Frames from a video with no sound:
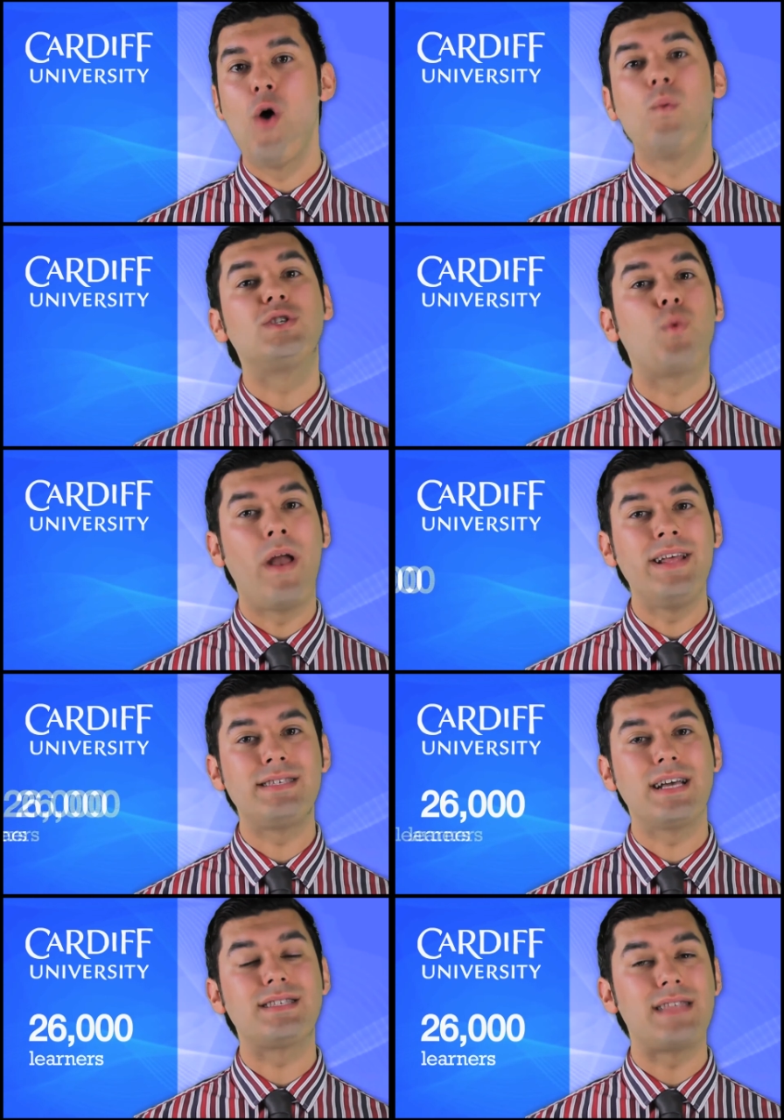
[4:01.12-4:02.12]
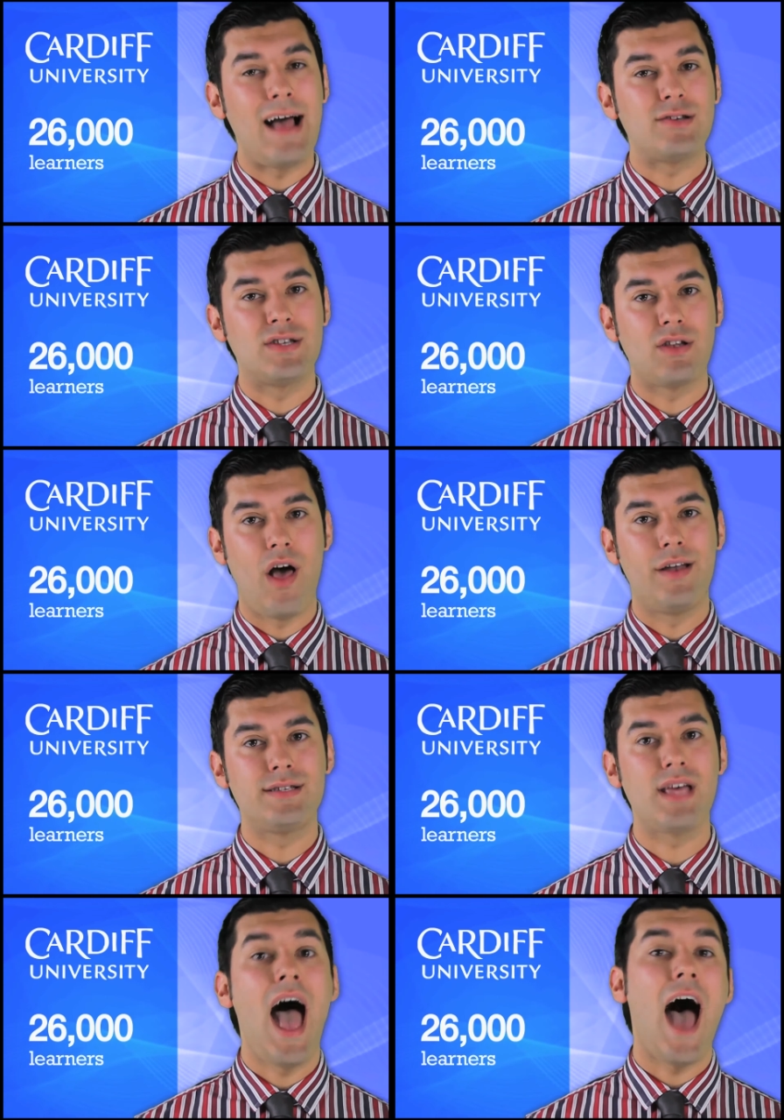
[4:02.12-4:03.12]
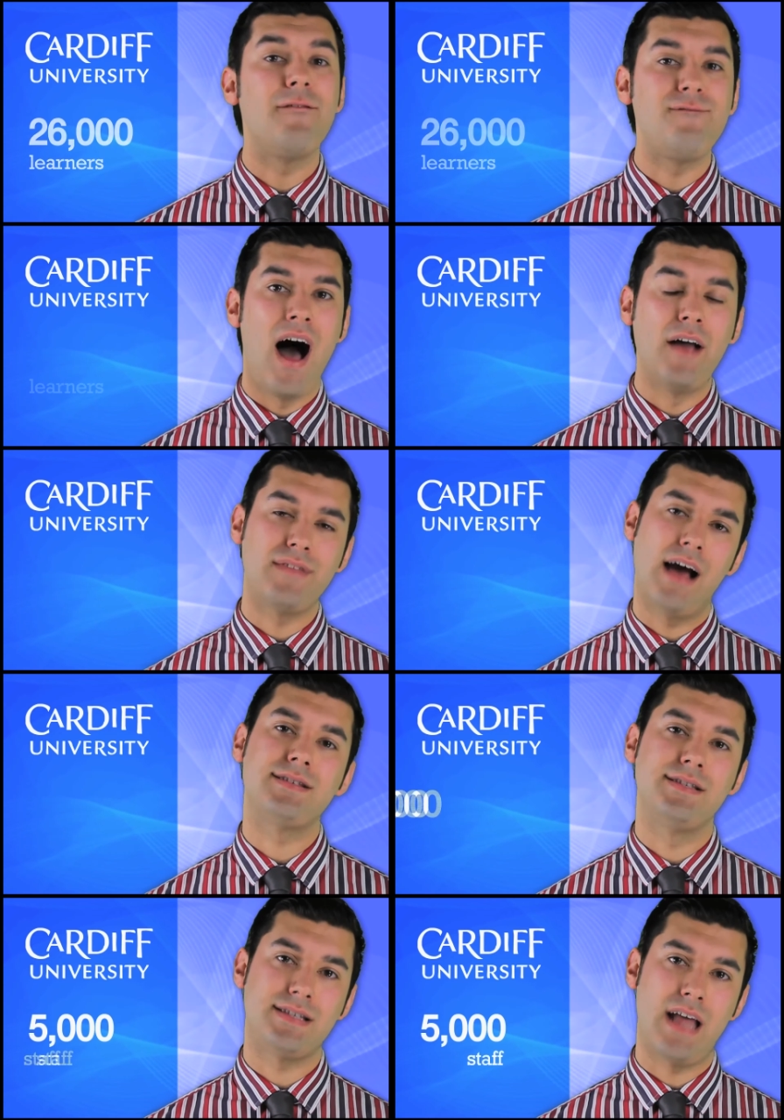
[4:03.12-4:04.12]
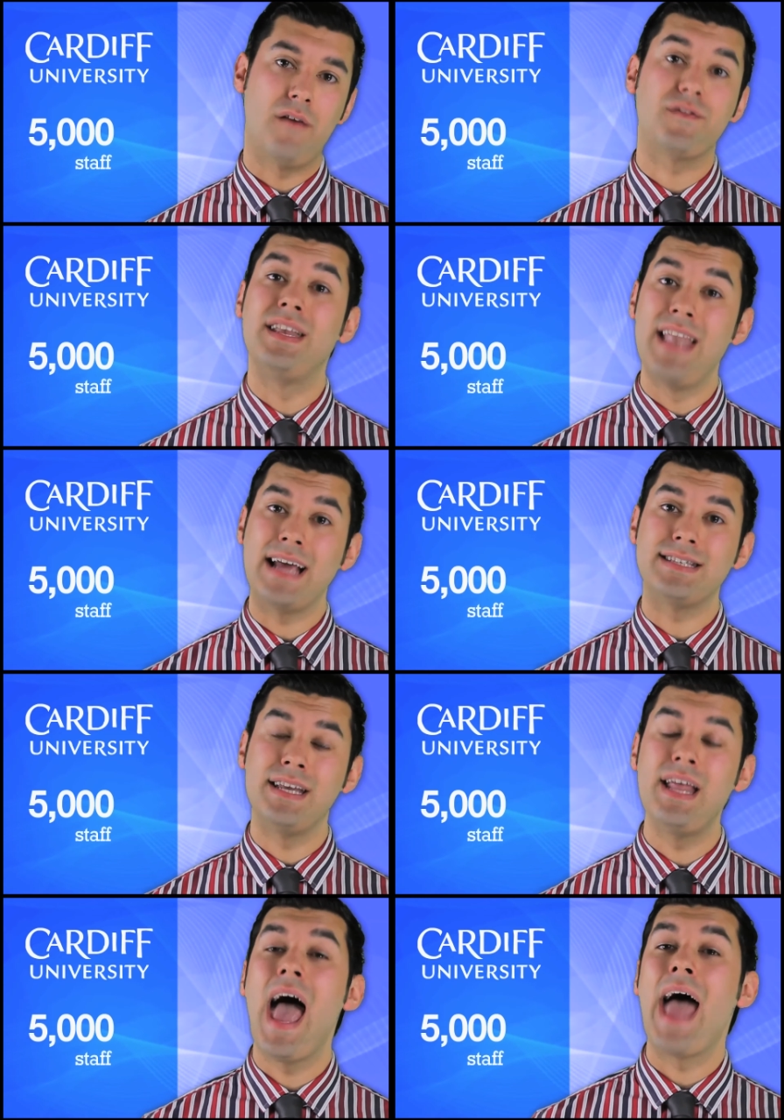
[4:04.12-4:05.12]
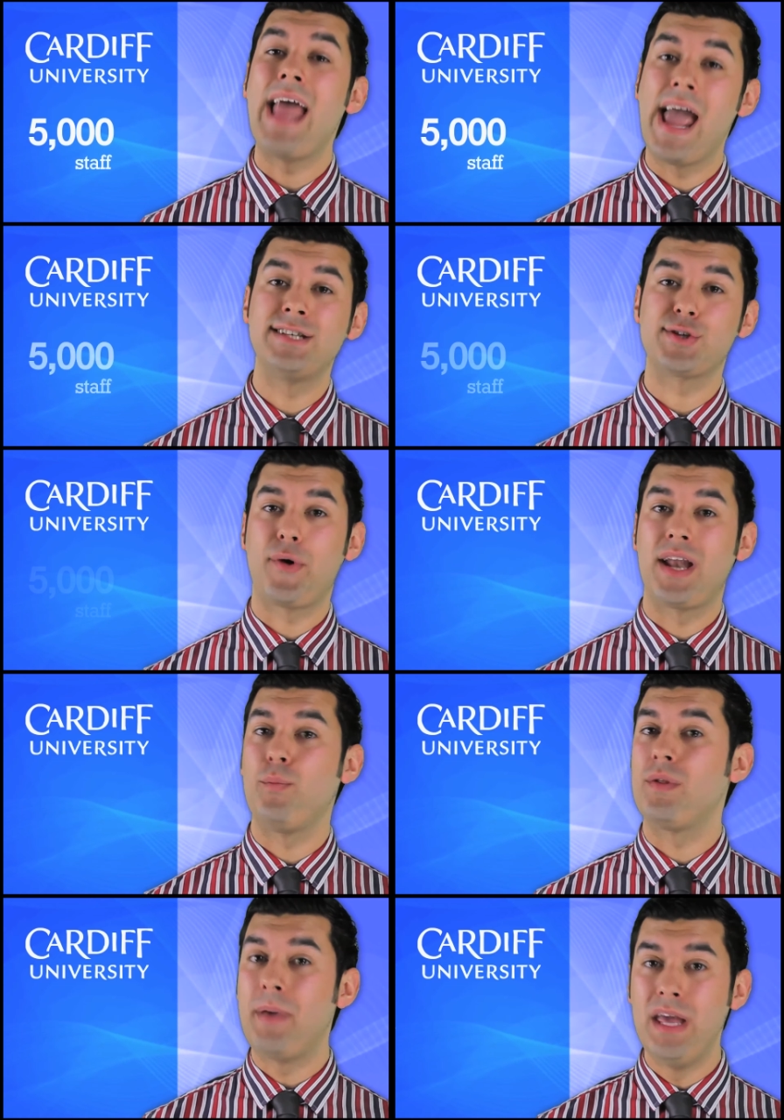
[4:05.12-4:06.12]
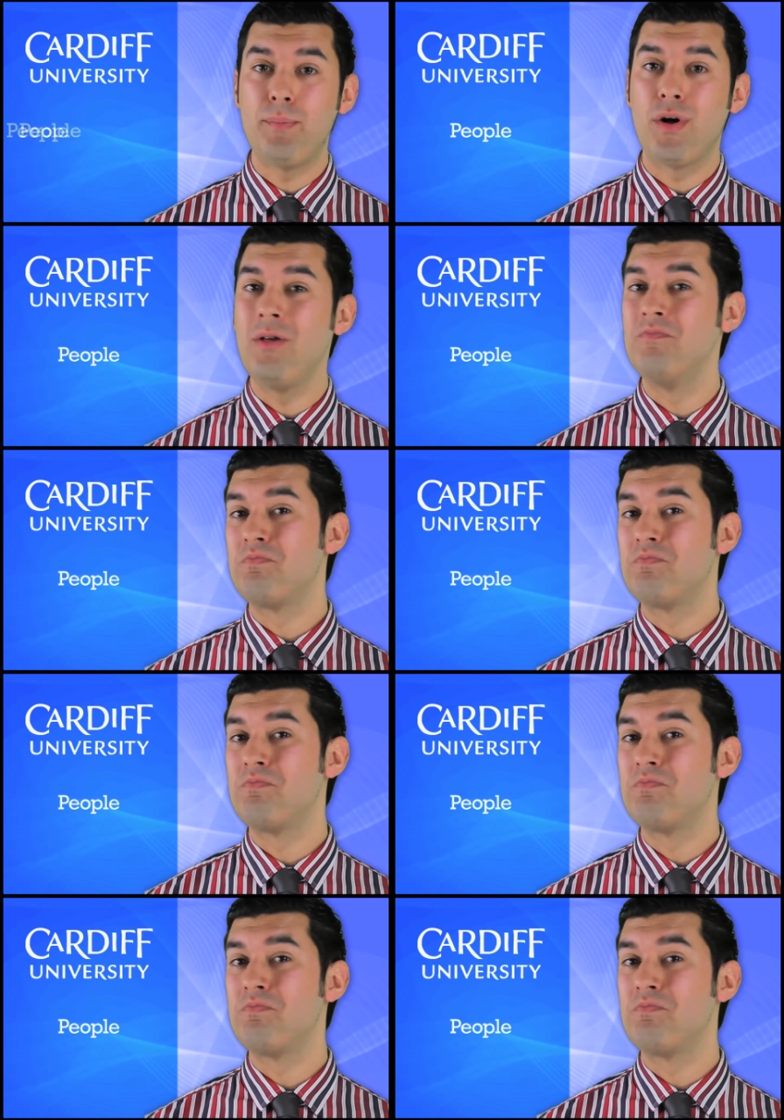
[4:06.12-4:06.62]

with 26,000 learners and 5,000 staff connecting and integrating with people,